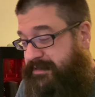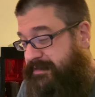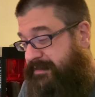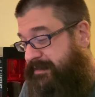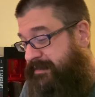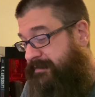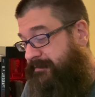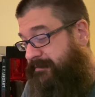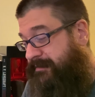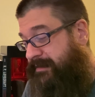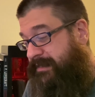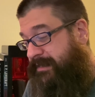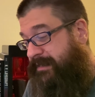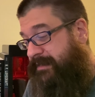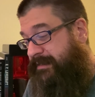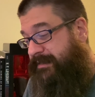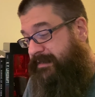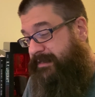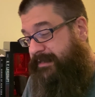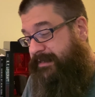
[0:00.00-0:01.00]
It really
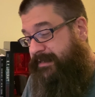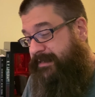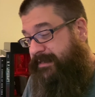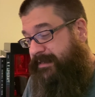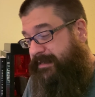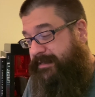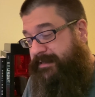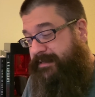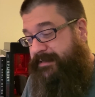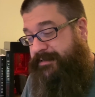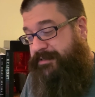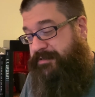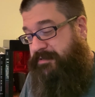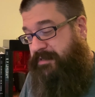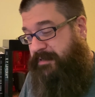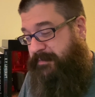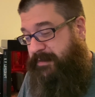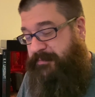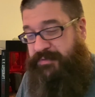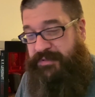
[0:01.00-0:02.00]

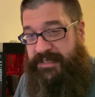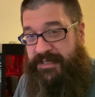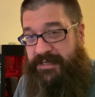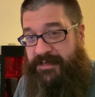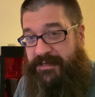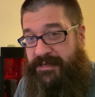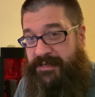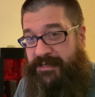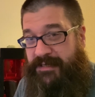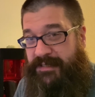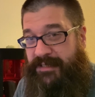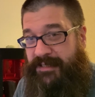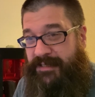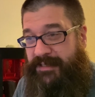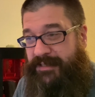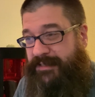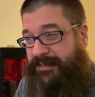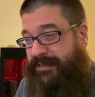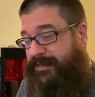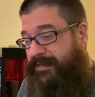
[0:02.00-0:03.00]
struck me pretty hard,
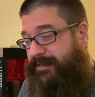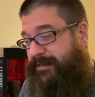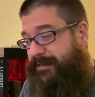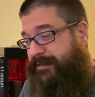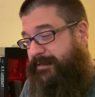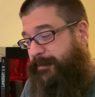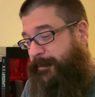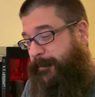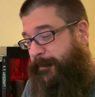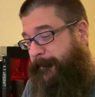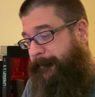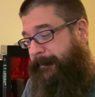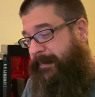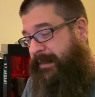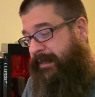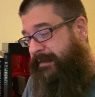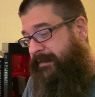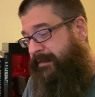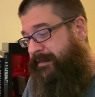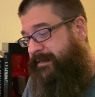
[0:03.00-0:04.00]

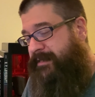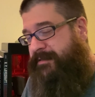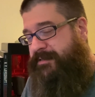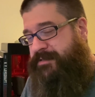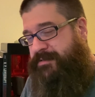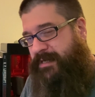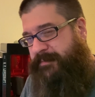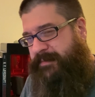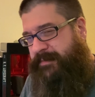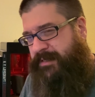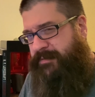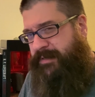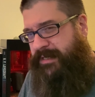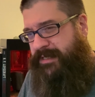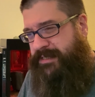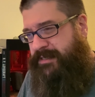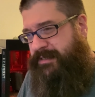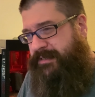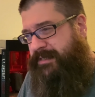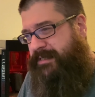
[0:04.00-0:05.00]
and it didn't strike me quite as
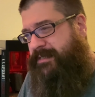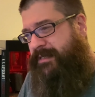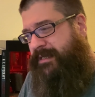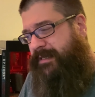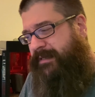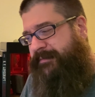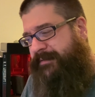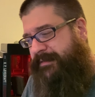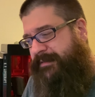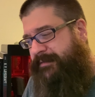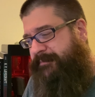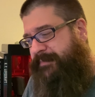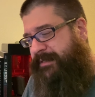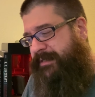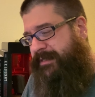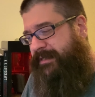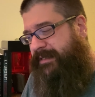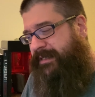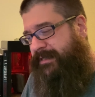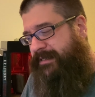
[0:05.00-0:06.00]
hard this time. But
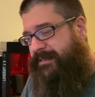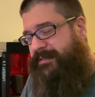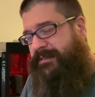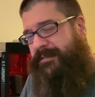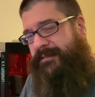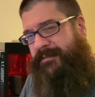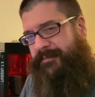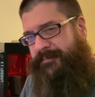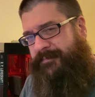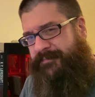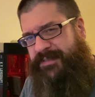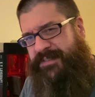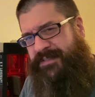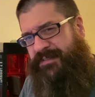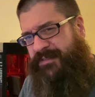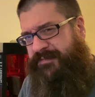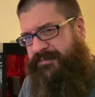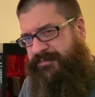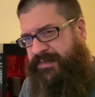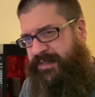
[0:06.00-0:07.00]
I still
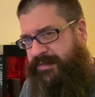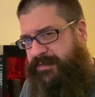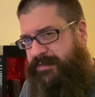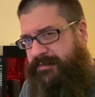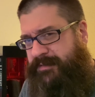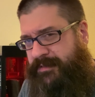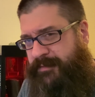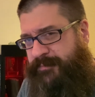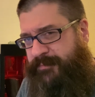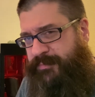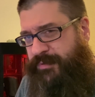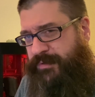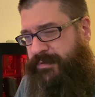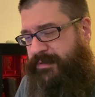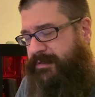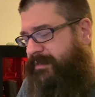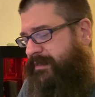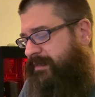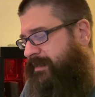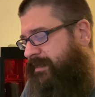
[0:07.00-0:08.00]
felt a
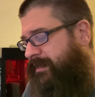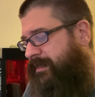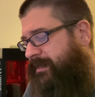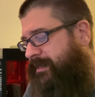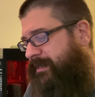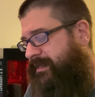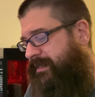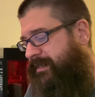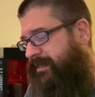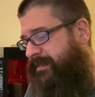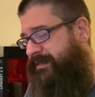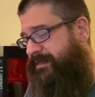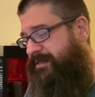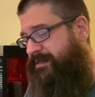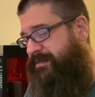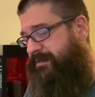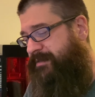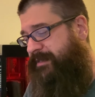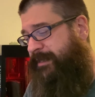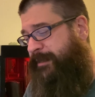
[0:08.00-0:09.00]
pull on the
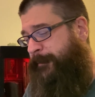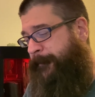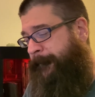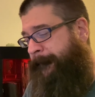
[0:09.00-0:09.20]
story.